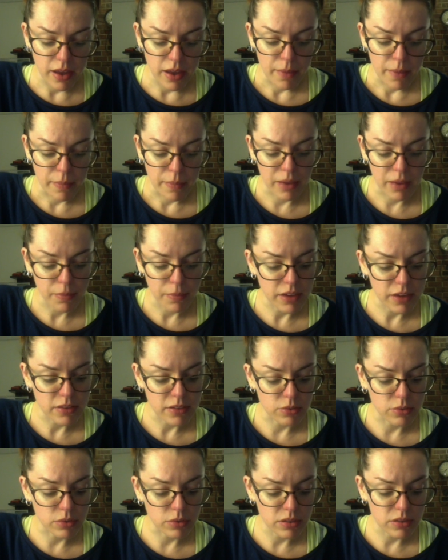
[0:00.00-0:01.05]
Man buys a
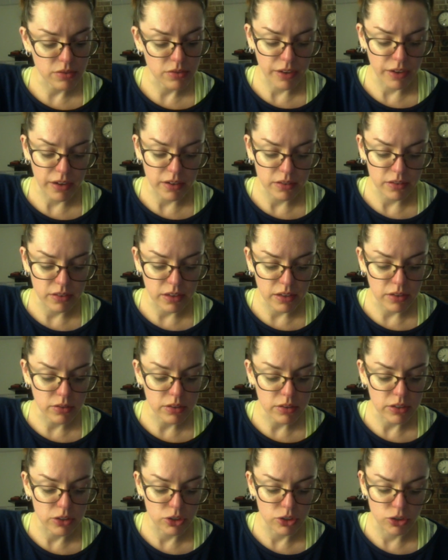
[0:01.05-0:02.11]
horse, fair and legal,
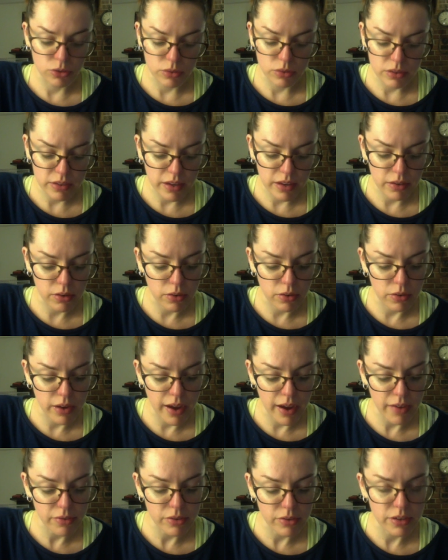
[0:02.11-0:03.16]
he's sure as hell going
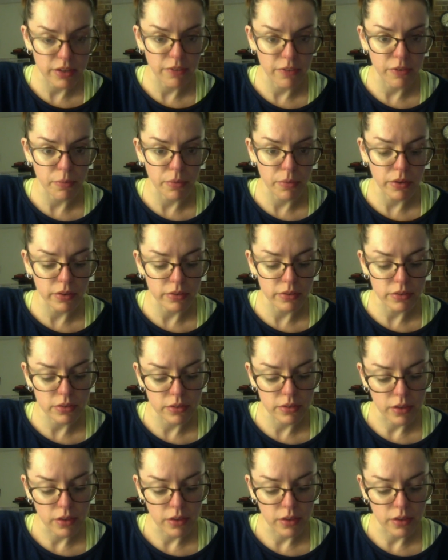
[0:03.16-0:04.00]
after it if it bolts.